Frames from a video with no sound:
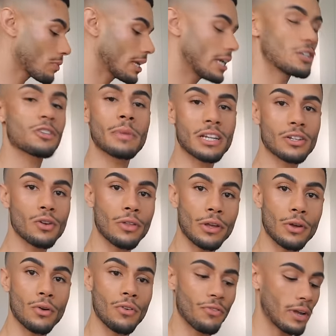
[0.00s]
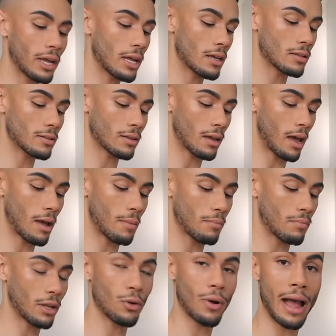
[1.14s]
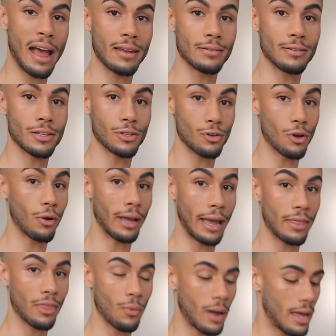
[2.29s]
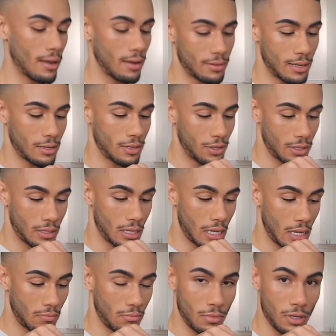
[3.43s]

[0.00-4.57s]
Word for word: And just make sure that your fingers and your hand does not get in the way, because as you can see,